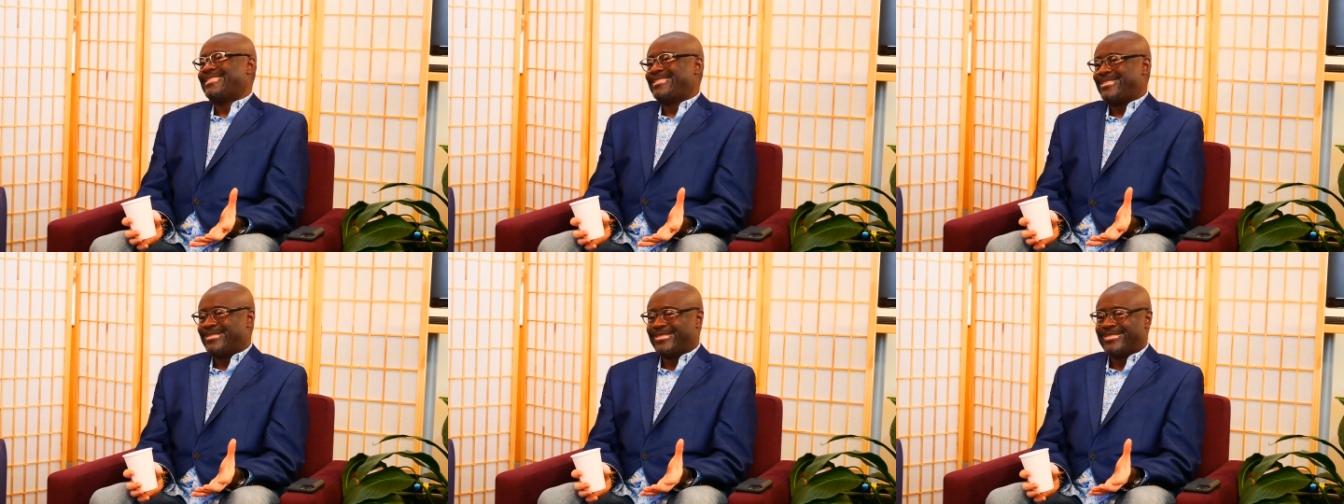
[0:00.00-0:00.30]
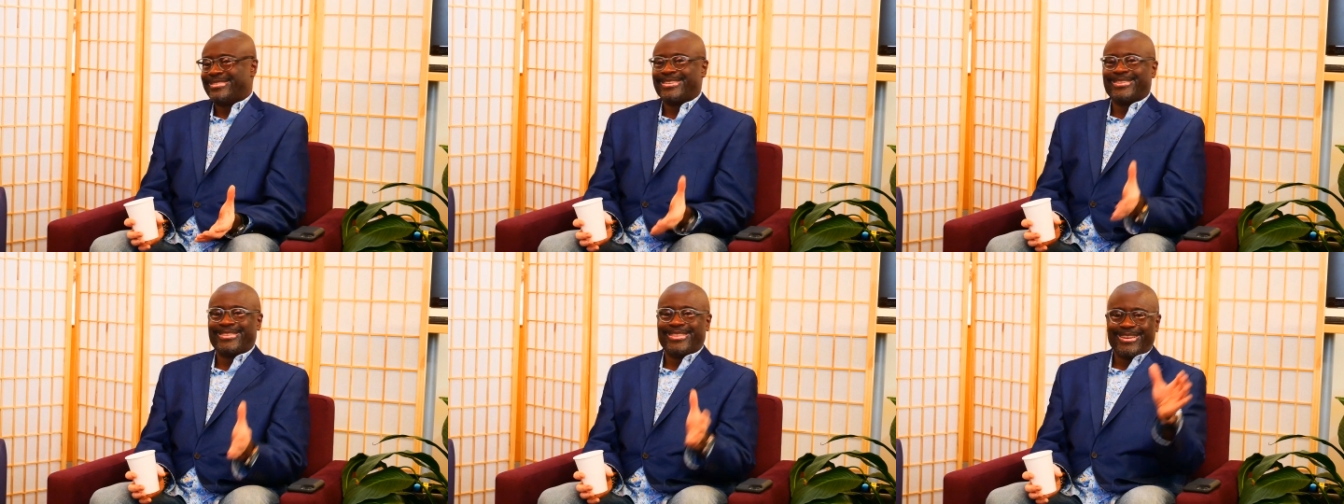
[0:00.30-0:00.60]
you,
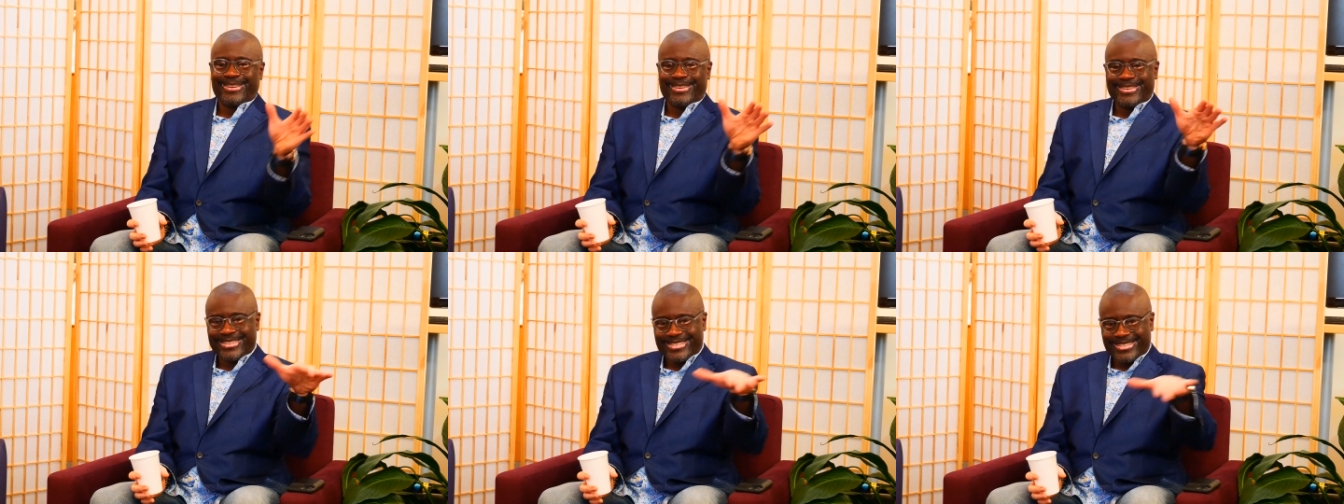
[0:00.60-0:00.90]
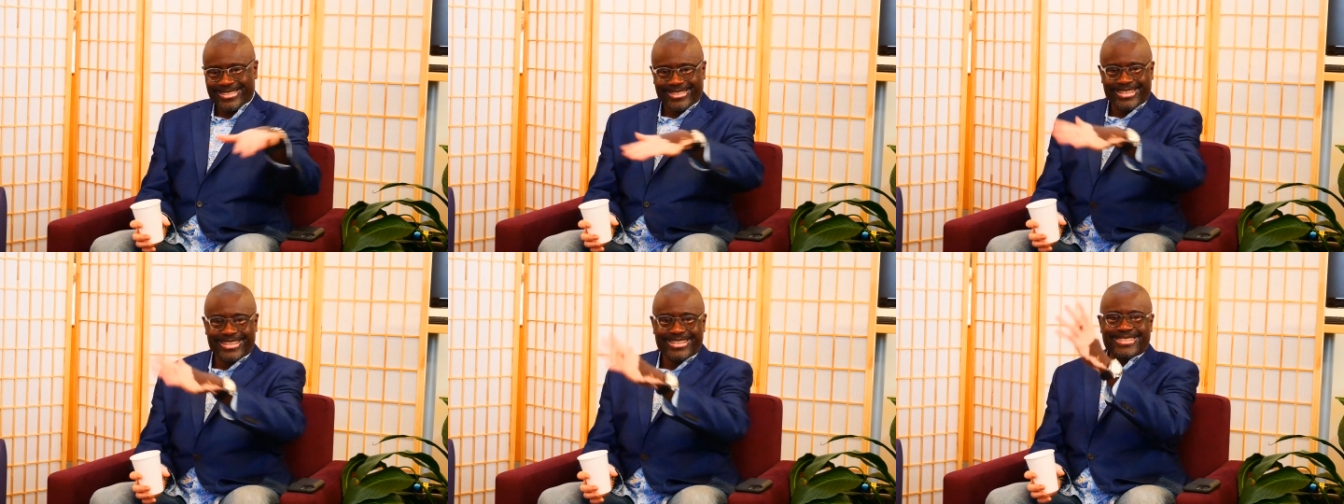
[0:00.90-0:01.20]
are there in the
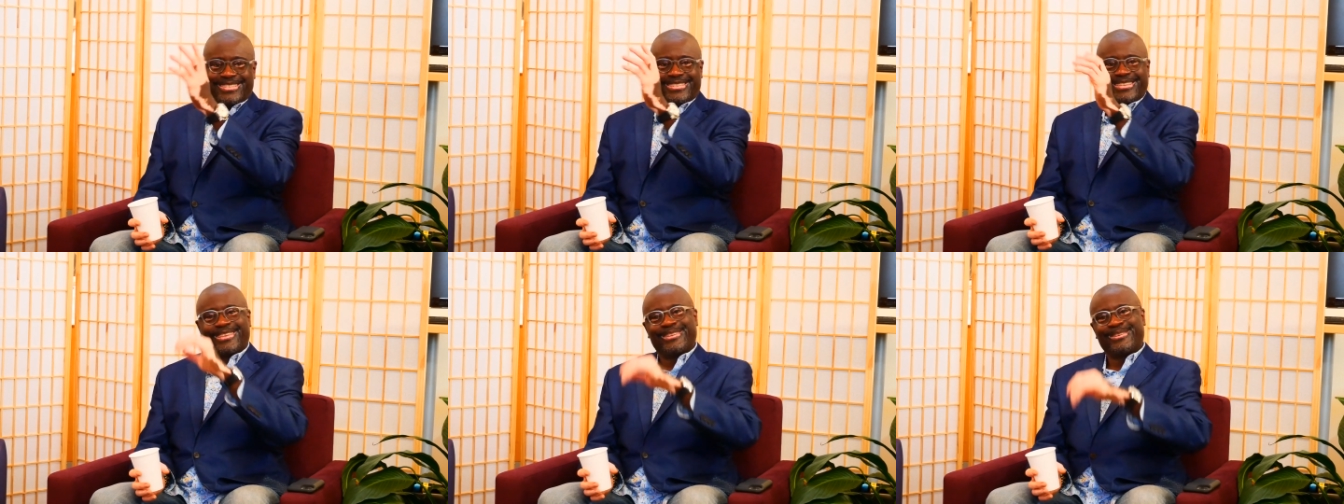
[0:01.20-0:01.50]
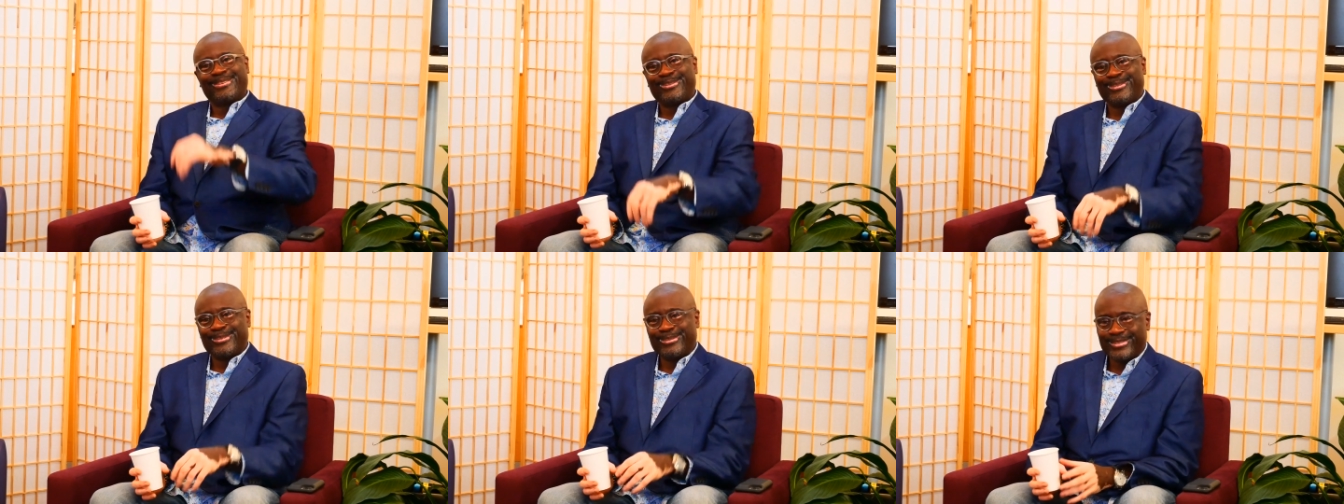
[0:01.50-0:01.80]
Salinas
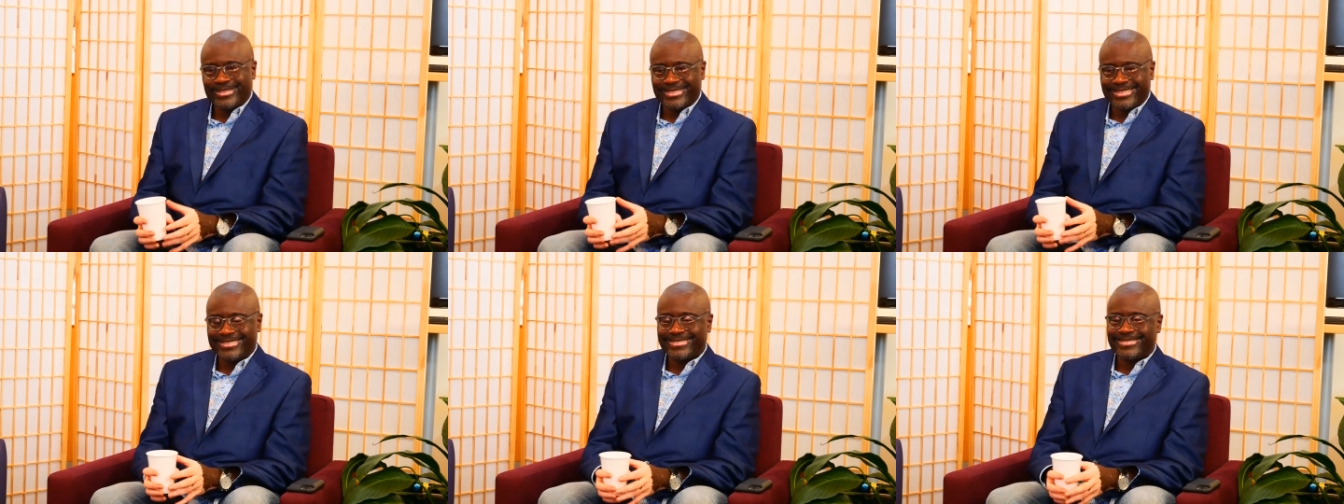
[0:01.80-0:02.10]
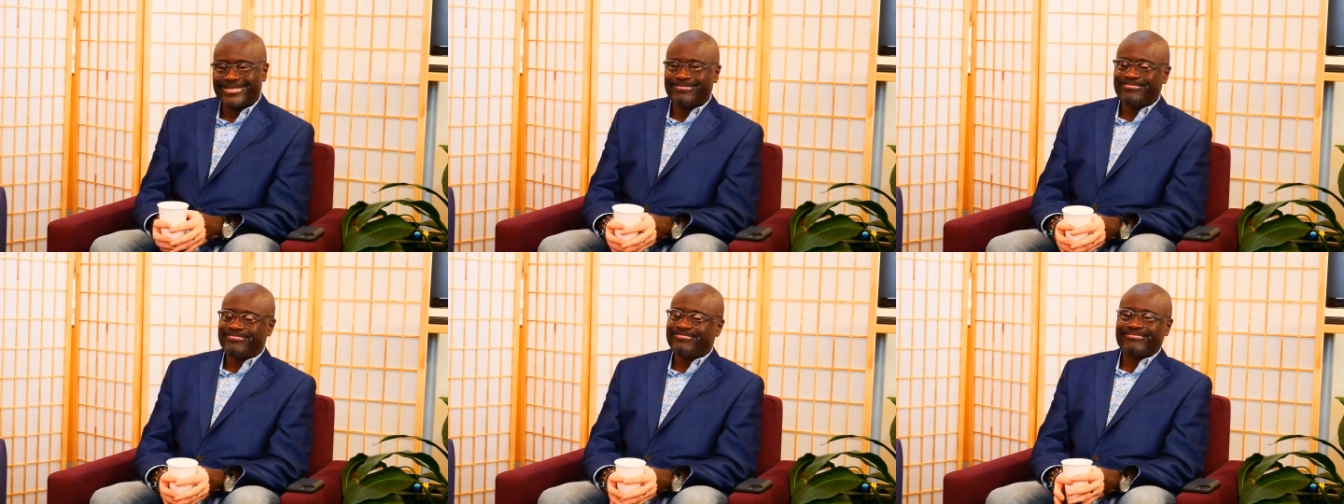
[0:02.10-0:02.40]
Hills
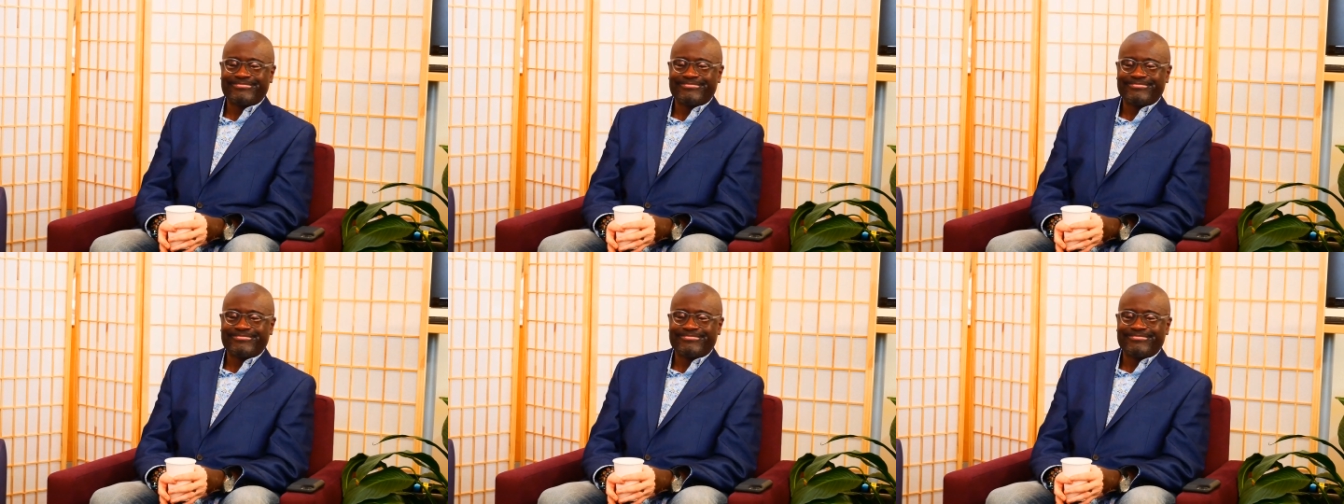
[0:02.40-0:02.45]
and,